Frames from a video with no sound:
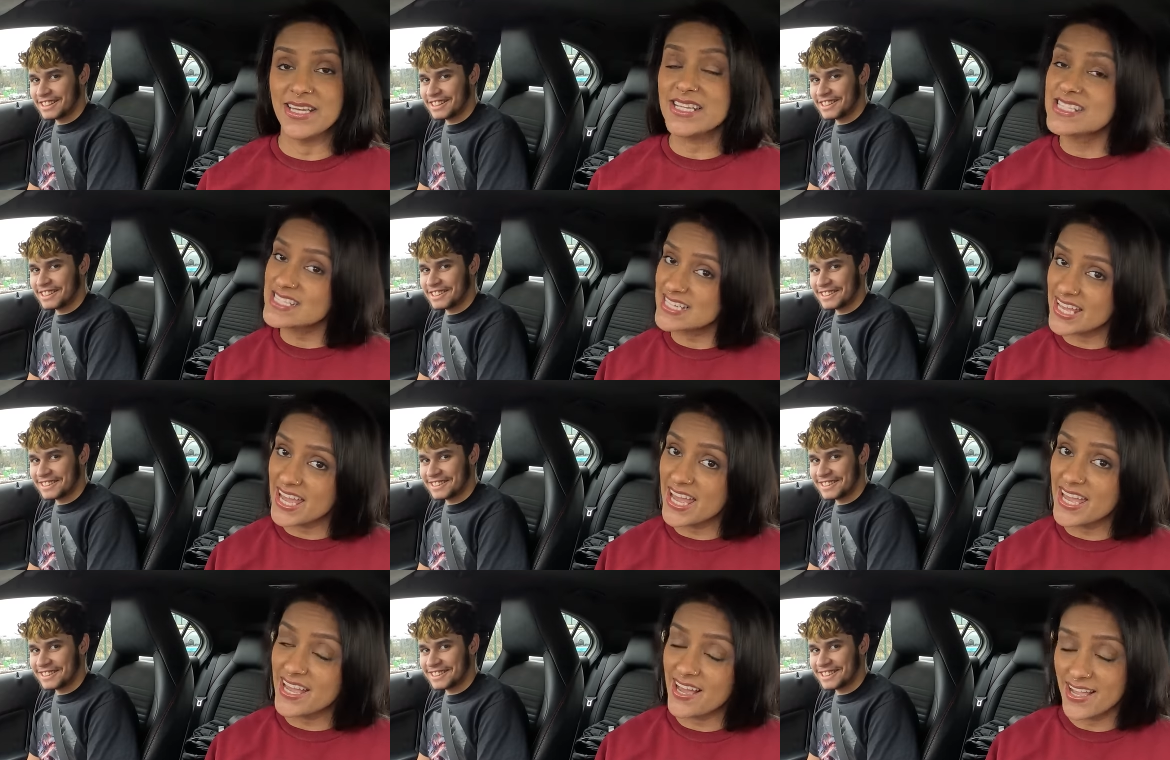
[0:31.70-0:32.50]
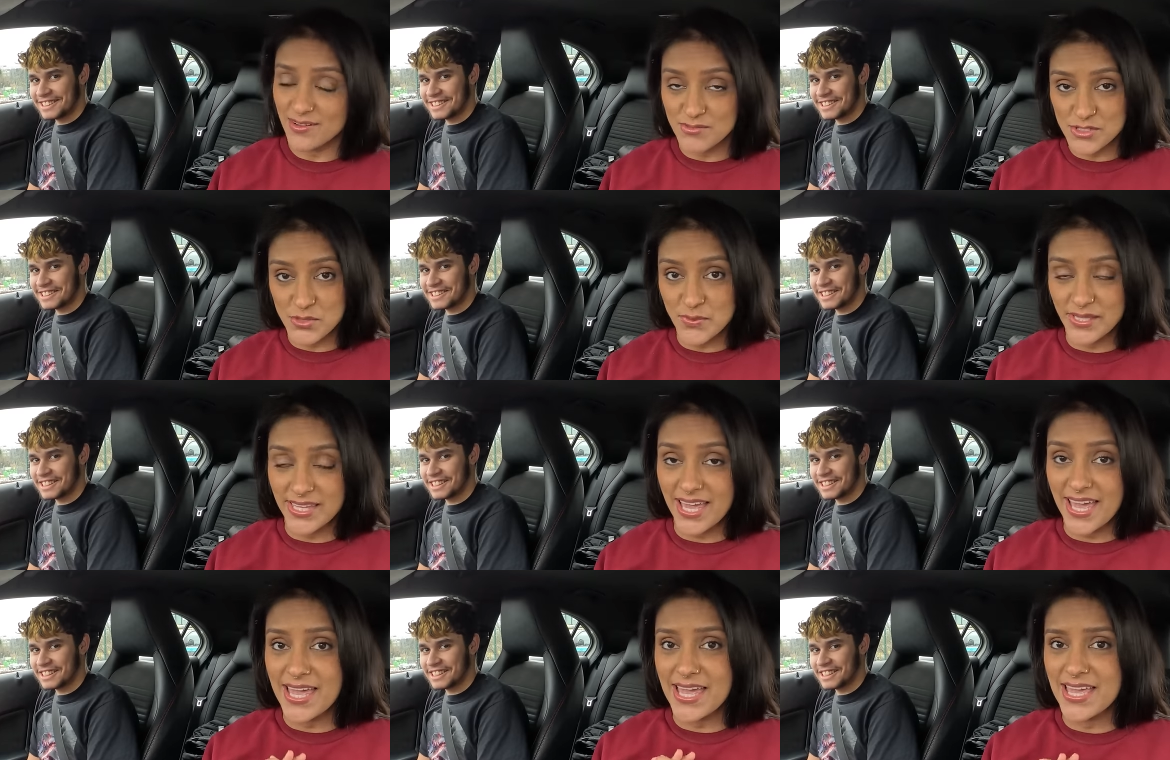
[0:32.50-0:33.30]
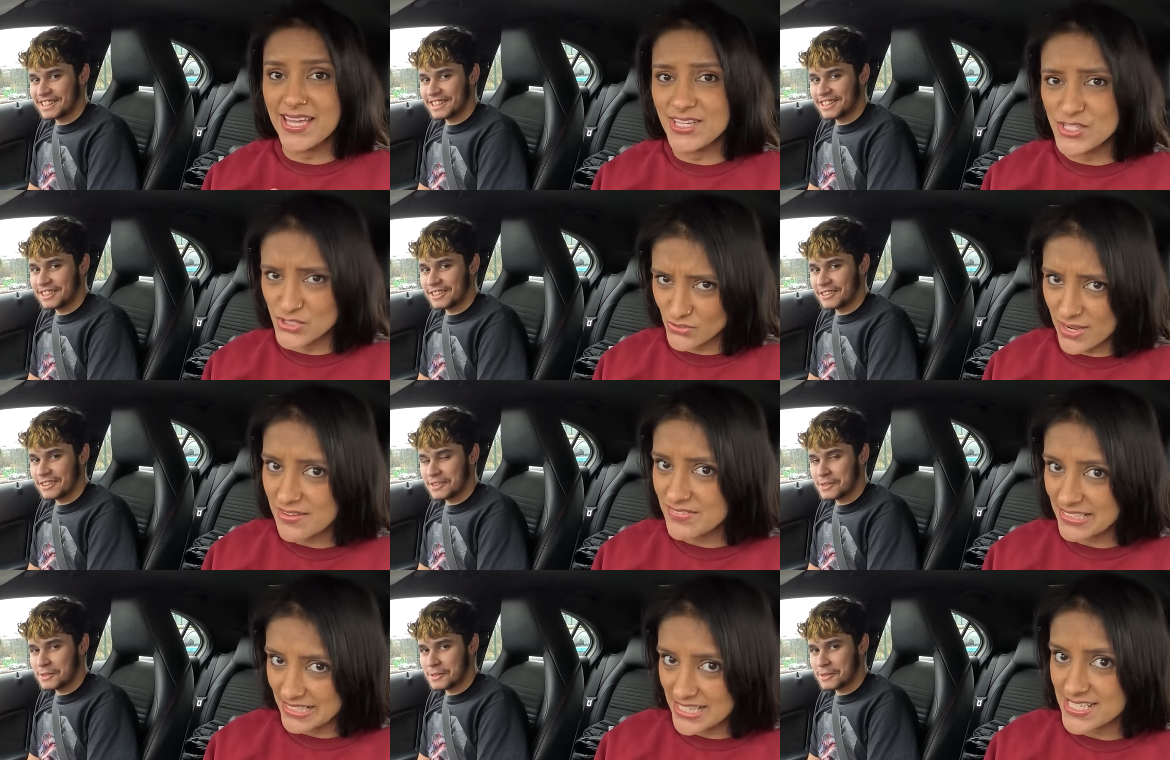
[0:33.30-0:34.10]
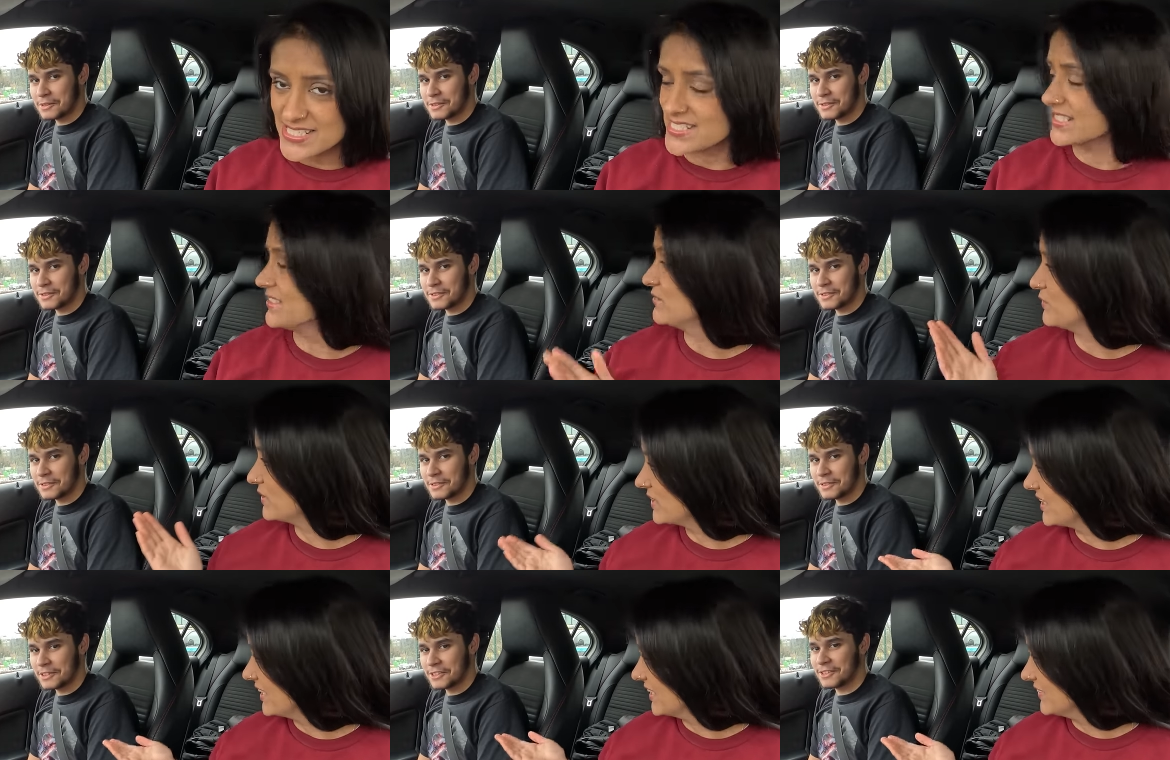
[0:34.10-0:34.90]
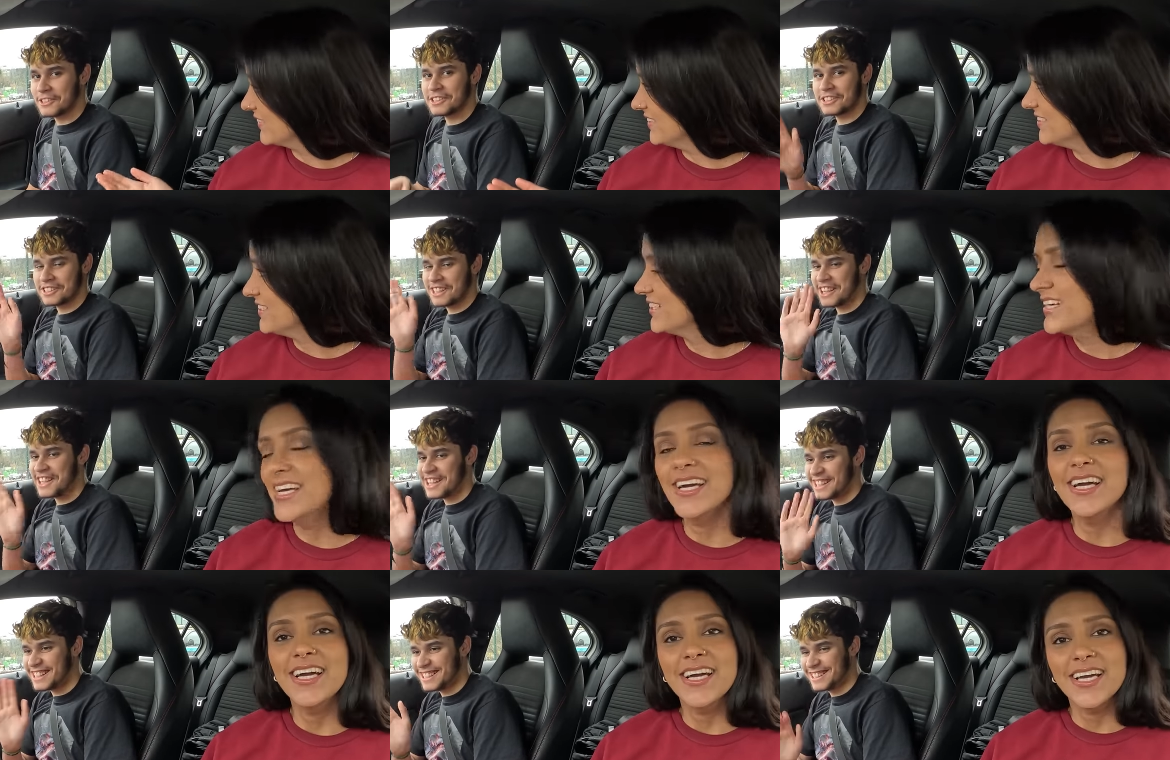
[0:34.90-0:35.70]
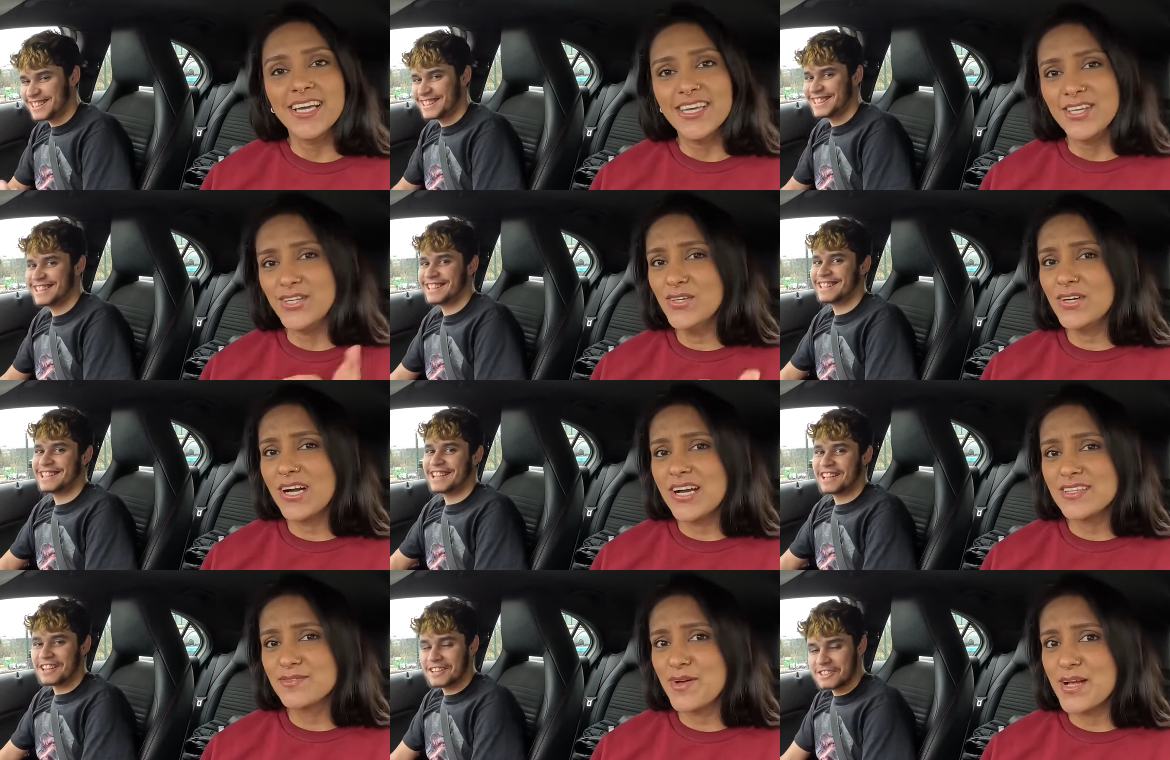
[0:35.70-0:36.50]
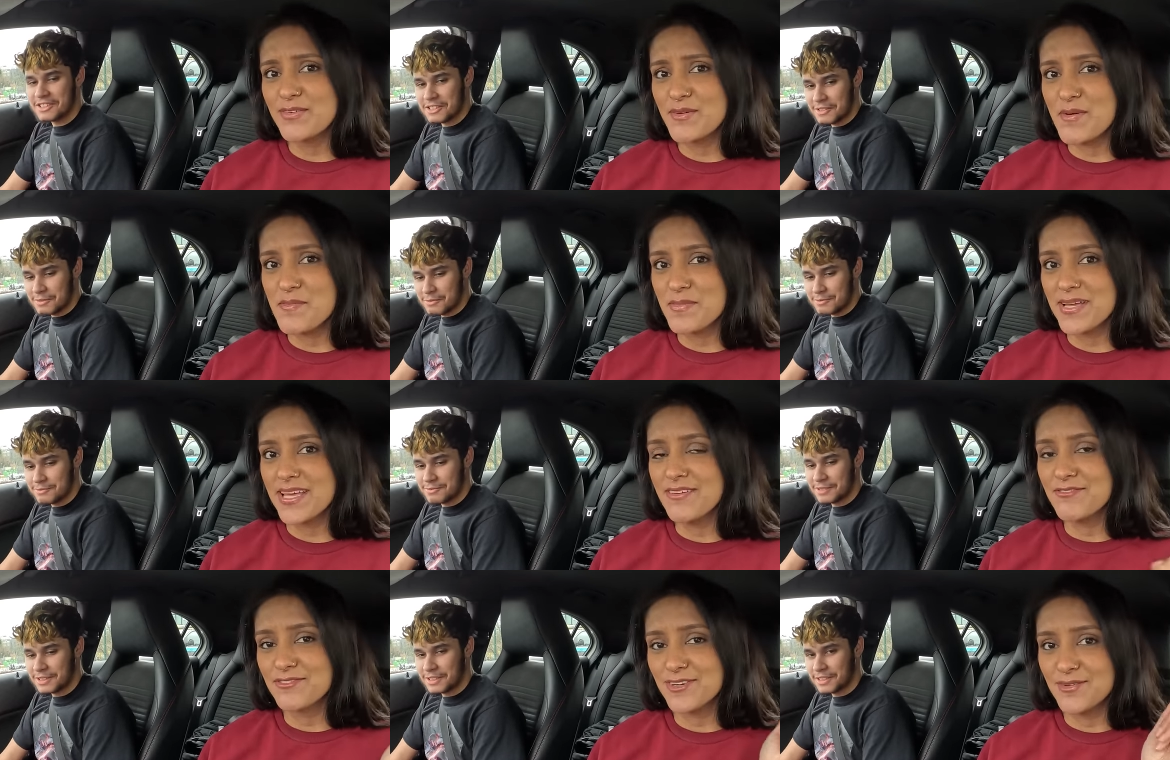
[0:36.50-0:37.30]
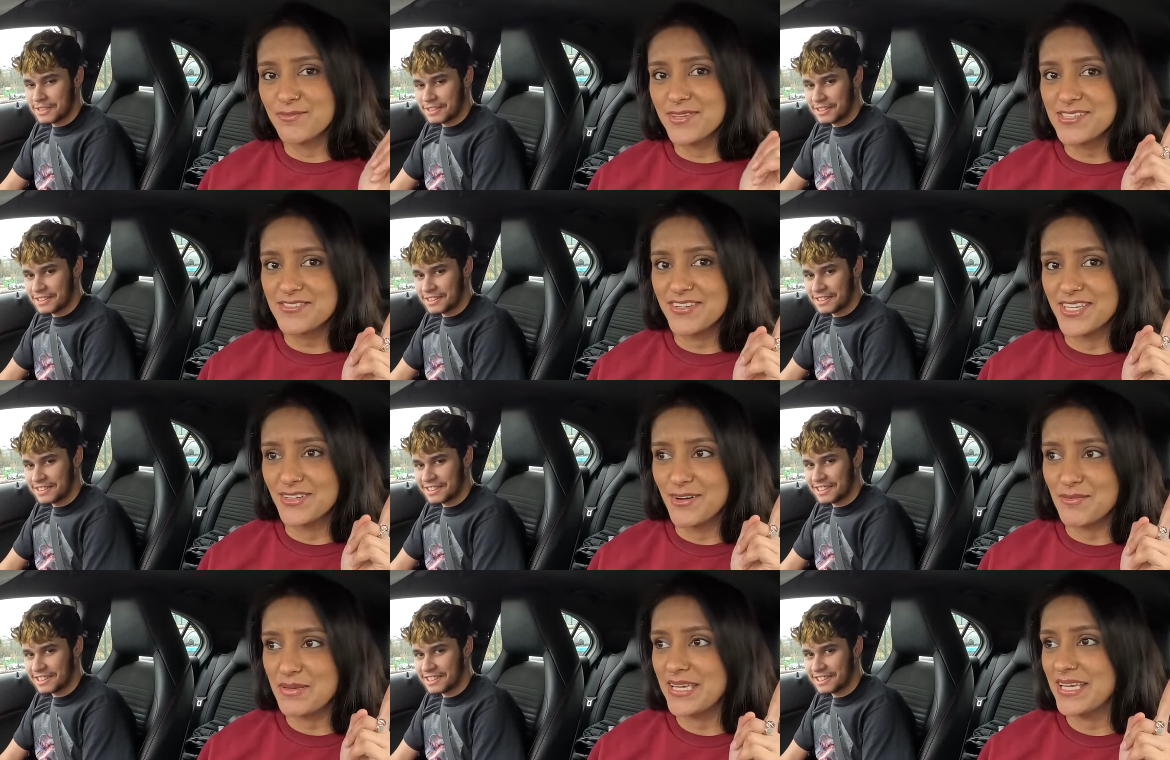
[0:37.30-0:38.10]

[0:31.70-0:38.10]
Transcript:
Speaker 1: and today I am doing a driving lesson with Kieran. Hey, uh, You guys might remember him from this video up